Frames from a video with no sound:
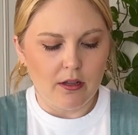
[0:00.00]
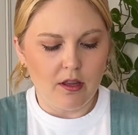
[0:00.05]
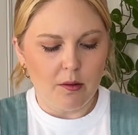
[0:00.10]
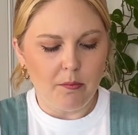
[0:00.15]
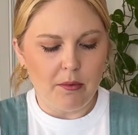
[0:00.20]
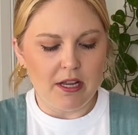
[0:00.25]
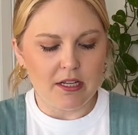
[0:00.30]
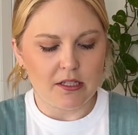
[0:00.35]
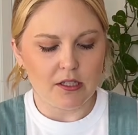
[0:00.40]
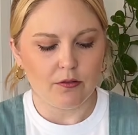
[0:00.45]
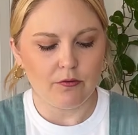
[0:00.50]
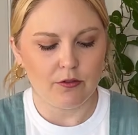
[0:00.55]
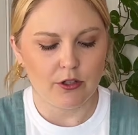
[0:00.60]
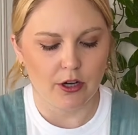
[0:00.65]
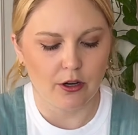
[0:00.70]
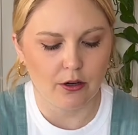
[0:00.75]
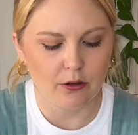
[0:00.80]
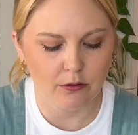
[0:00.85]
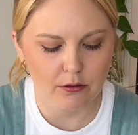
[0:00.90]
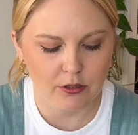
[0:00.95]
the piece of
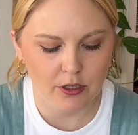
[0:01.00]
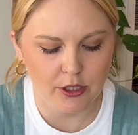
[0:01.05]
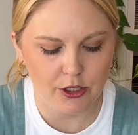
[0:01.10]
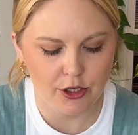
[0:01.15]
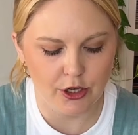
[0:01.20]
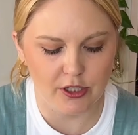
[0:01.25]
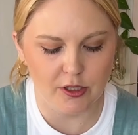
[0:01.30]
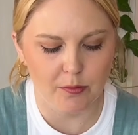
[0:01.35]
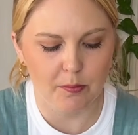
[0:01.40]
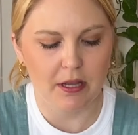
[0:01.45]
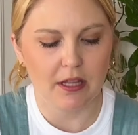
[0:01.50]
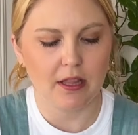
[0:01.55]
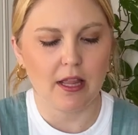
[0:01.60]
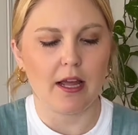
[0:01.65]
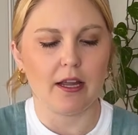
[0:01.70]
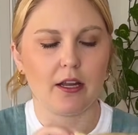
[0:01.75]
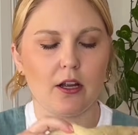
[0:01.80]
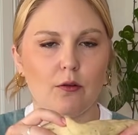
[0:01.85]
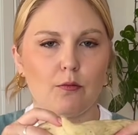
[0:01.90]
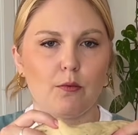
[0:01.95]
dough to just be
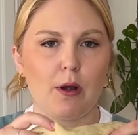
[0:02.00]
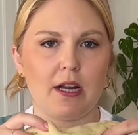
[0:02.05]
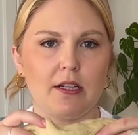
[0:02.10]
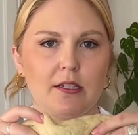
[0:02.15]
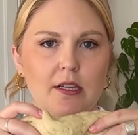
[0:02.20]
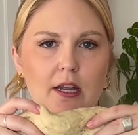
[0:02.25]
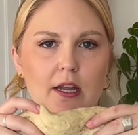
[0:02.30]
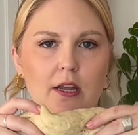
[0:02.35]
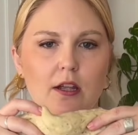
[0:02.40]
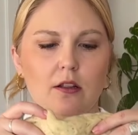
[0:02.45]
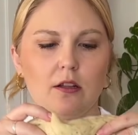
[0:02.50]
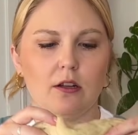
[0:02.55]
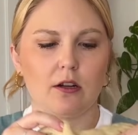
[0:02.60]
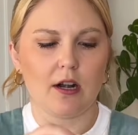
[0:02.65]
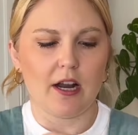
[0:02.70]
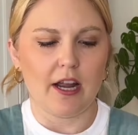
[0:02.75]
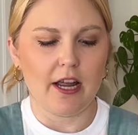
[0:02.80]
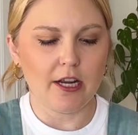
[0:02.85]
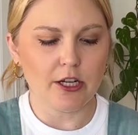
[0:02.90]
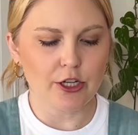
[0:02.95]
like
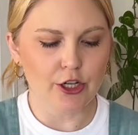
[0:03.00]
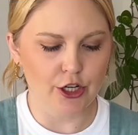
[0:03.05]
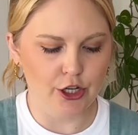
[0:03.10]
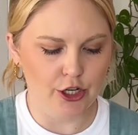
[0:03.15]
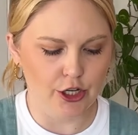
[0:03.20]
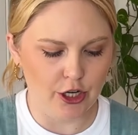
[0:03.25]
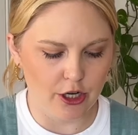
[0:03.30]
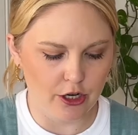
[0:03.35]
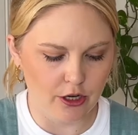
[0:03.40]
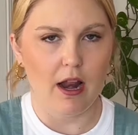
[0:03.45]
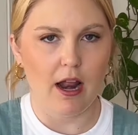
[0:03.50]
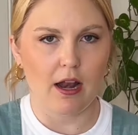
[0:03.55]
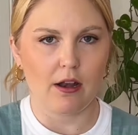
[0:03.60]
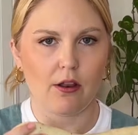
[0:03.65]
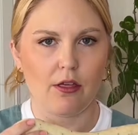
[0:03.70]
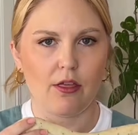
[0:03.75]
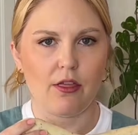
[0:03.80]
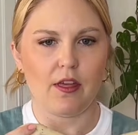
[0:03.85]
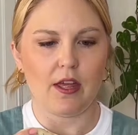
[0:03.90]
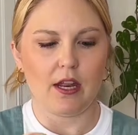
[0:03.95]
rectangular-ish and
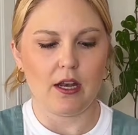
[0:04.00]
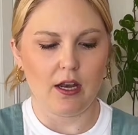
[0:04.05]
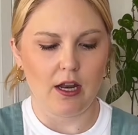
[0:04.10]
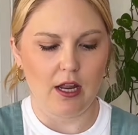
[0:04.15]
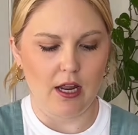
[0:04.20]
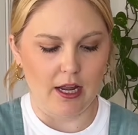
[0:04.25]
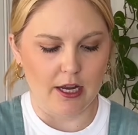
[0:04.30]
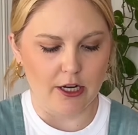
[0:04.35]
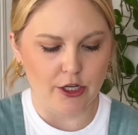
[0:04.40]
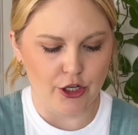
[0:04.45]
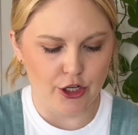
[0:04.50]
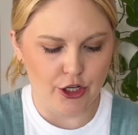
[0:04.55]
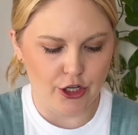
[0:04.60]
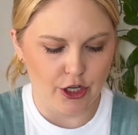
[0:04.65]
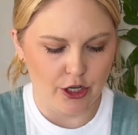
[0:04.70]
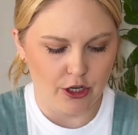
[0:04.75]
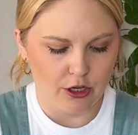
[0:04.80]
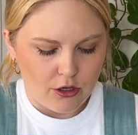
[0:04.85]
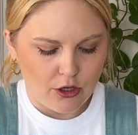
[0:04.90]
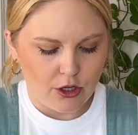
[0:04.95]
thin-ish,
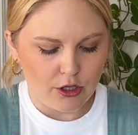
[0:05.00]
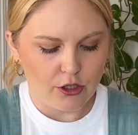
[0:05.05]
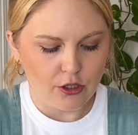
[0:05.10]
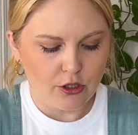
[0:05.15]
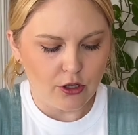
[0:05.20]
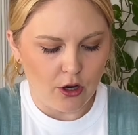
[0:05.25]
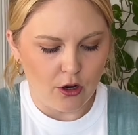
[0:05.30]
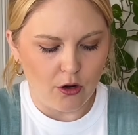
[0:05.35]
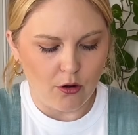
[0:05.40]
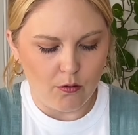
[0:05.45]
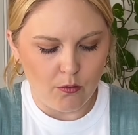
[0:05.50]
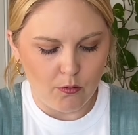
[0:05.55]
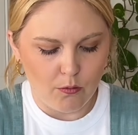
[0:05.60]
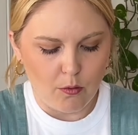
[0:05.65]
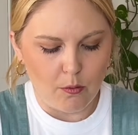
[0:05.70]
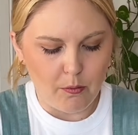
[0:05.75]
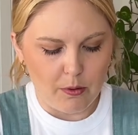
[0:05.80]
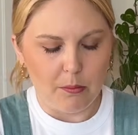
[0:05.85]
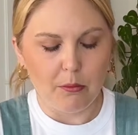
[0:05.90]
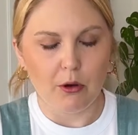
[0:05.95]
just so
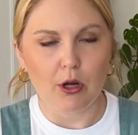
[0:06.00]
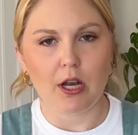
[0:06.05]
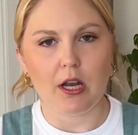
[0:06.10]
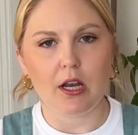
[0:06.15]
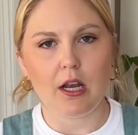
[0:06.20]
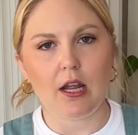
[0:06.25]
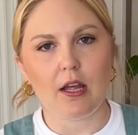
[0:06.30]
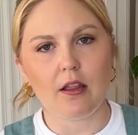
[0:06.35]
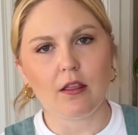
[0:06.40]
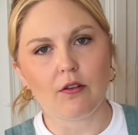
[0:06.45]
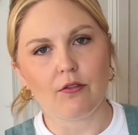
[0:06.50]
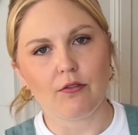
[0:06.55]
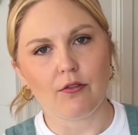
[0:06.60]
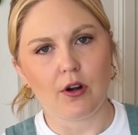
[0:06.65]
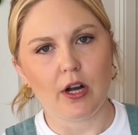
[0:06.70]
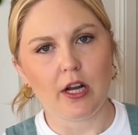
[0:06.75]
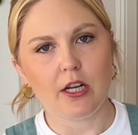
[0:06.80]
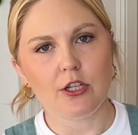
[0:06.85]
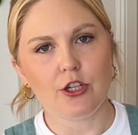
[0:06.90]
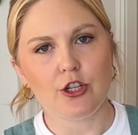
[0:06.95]
when we put it in the
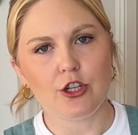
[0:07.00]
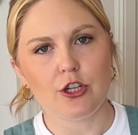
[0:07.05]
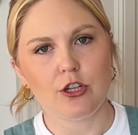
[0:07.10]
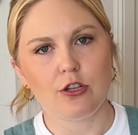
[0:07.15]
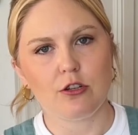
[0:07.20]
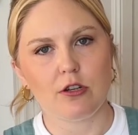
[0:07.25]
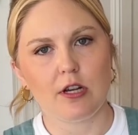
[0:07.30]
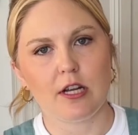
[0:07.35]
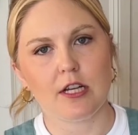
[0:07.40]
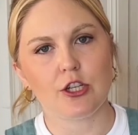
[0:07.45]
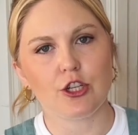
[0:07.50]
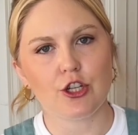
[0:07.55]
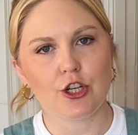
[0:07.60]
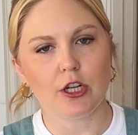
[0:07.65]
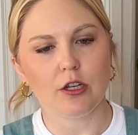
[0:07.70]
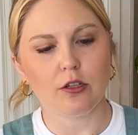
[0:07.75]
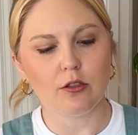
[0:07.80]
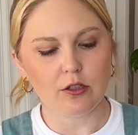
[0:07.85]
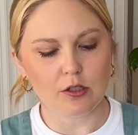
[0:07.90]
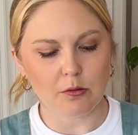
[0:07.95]
fridge, it
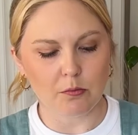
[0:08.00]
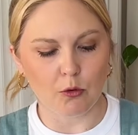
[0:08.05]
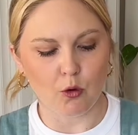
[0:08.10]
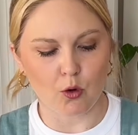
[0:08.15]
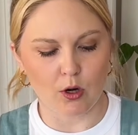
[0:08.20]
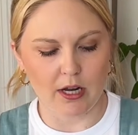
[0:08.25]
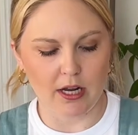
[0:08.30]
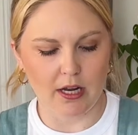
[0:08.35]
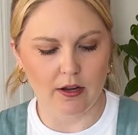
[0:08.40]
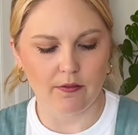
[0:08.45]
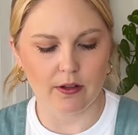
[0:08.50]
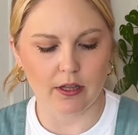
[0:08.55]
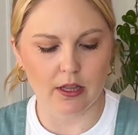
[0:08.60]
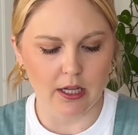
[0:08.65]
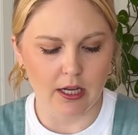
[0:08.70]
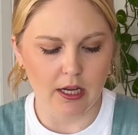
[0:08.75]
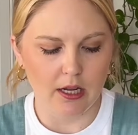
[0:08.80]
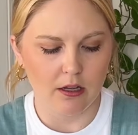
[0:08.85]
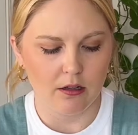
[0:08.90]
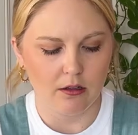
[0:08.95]
chills more
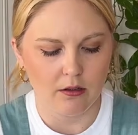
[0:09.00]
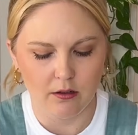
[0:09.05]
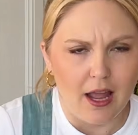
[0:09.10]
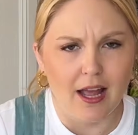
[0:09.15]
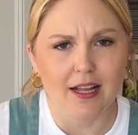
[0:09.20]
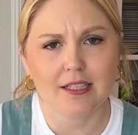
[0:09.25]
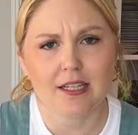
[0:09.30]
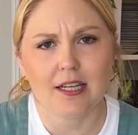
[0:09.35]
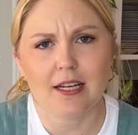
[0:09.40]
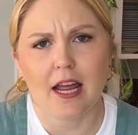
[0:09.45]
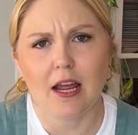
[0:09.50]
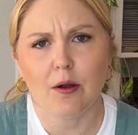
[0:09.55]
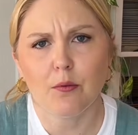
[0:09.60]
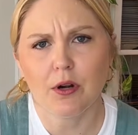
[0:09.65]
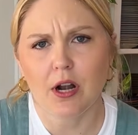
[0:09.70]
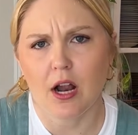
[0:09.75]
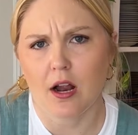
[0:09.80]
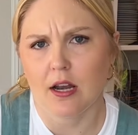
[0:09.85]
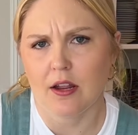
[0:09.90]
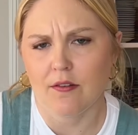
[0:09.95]
evenly. And today we're
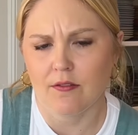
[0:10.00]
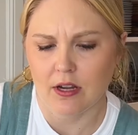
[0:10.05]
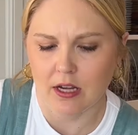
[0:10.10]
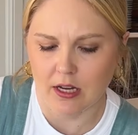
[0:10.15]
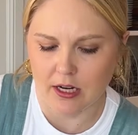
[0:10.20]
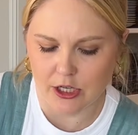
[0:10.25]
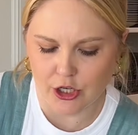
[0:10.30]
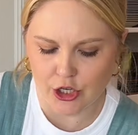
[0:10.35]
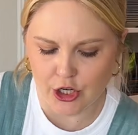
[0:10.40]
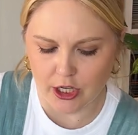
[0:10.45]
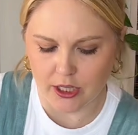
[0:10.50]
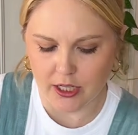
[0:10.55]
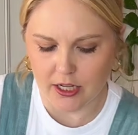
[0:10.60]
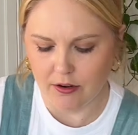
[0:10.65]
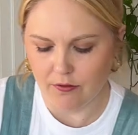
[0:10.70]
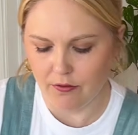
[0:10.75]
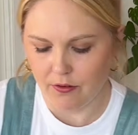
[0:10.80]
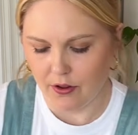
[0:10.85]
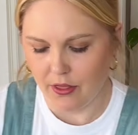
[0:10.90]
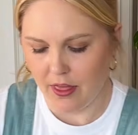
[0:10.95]
not even gonna chill
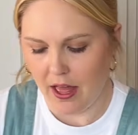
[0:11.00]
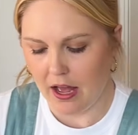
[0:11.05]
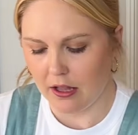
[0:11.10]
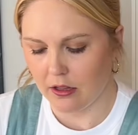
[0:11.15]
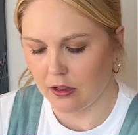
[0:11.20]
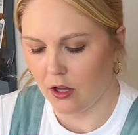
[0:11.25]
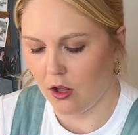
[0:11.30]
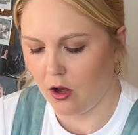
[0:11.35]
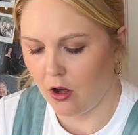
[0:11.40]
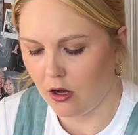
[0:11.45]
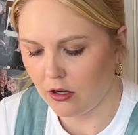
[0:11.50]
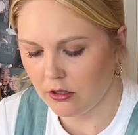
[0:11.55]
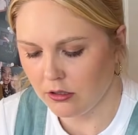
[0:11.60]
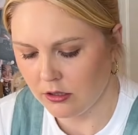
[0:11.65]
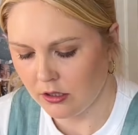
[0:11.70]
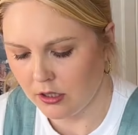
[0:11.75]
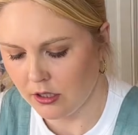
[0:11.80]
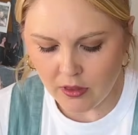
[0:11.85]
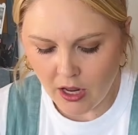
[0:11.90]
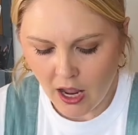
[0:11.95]
it for that
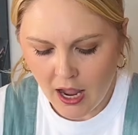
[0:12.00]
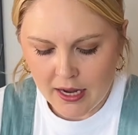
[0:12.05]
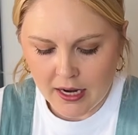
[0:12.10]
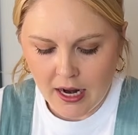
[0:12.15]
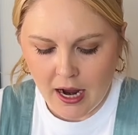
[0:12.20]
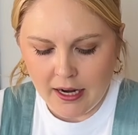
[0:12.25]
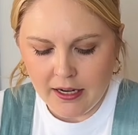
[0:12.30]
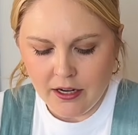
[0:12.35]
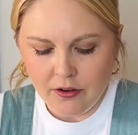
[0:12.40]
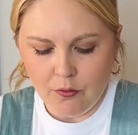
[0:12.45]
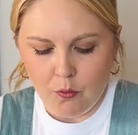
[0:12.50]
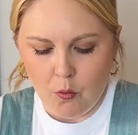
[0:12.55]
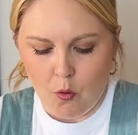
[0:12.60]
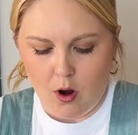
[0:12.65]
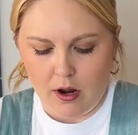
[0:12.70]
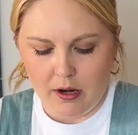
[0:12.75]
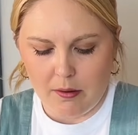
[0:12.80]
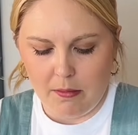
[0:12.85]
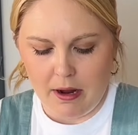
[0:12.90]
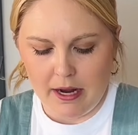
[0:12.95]
long. I kind of
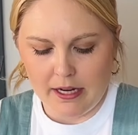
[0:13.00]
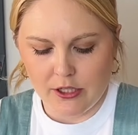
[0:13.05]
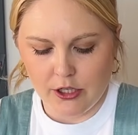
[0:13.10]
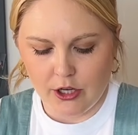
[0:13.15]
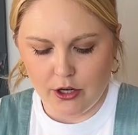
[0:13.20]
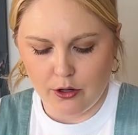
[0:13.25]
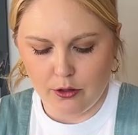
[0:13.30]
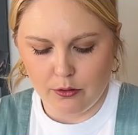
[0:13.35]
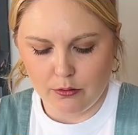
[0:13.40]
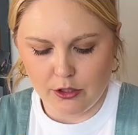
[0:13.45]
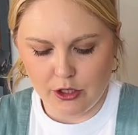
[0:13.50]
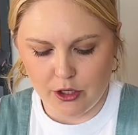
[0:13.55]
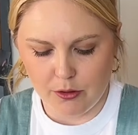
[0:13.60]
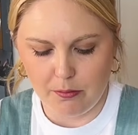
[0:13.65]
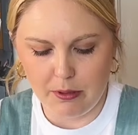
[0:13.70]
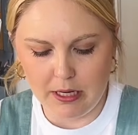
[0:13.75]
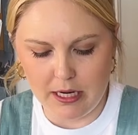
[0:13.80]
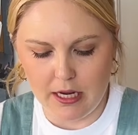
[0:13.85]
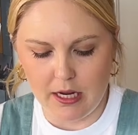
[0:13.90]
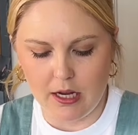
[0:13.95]
want my dough to
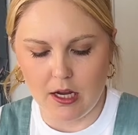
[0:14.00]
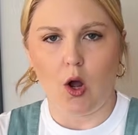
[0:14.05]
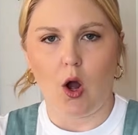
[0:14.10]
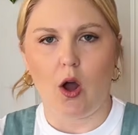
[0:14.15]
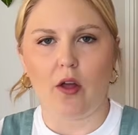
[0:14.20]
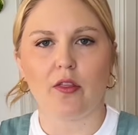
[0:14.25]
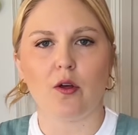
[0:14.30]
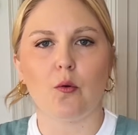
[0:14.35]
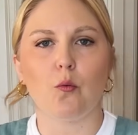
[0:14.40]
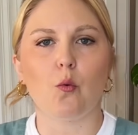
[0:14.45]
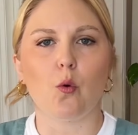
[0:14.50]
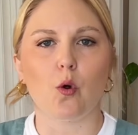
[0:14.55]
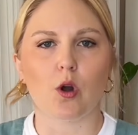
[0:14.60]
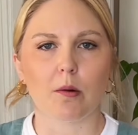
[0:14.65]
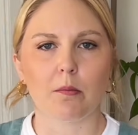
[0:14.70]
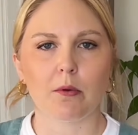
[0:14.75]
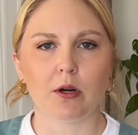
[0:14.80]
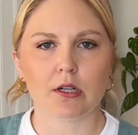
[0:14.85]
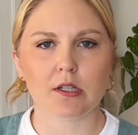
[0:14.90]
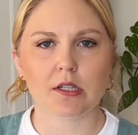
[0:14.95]
be on the
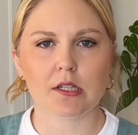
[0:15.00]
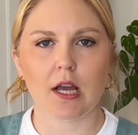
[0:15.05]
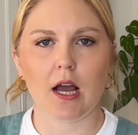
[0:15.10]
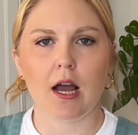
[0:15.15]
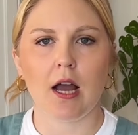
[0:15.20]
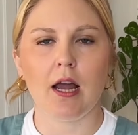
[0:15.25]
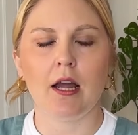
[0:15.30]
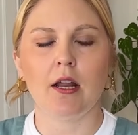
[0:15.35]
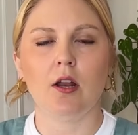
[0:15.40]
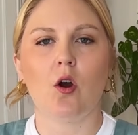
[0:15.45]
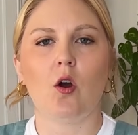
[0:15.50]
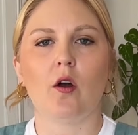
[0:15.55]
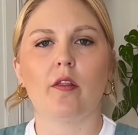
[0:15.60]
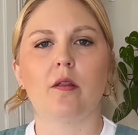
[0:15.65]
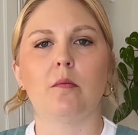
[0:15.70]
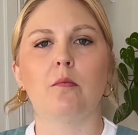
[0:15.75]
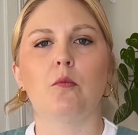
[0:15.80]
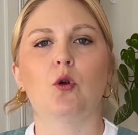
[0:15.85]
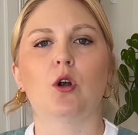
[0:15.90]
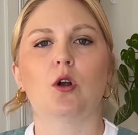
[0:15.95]
warmer side, on
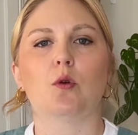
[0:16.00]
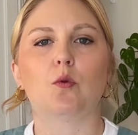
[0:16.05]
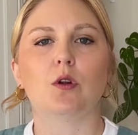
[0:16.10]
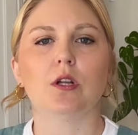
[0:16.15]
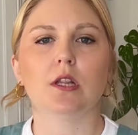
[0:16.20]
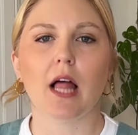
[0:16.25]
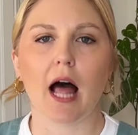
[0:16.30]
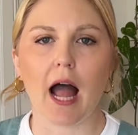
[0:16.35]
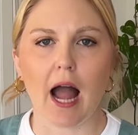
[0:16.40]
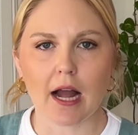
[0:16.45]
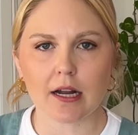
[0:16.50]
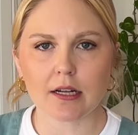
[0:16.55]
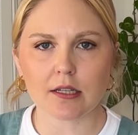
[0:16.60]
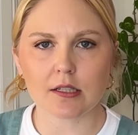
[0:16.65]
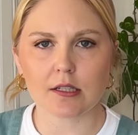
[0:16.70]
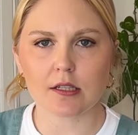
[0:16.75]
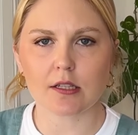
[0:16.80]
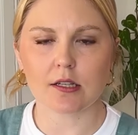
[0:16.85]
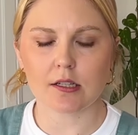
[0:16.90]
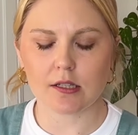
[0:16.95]
the more
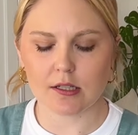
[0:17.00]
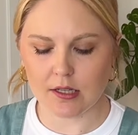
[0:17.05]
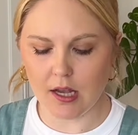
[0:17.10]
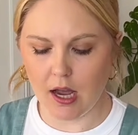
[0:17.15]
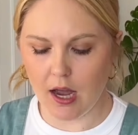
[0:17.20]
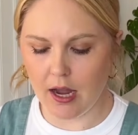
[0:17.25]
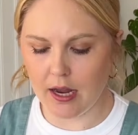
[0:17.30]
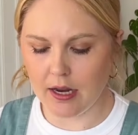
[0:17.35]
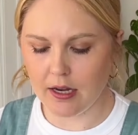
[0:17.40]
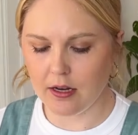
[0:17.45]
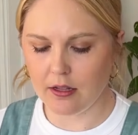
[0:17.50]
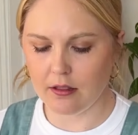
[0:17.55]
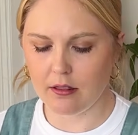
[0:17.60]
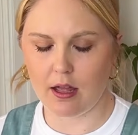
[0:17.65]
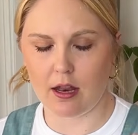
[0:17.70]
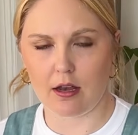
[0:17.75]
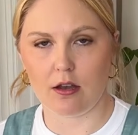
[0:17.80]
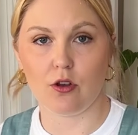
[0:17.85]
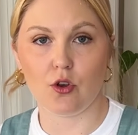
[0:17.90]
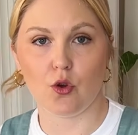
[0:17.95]
relaxed side
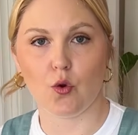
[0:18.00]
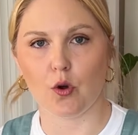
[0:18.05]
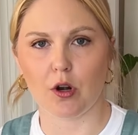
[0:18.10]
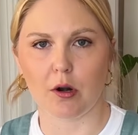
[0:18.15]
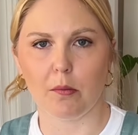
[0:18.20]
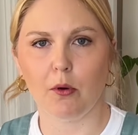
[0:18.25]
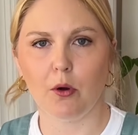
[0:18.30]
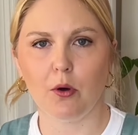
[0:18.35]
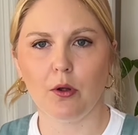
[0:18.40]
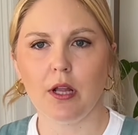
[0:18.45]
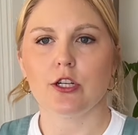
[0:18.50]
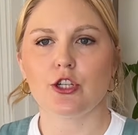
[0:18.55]
than normal,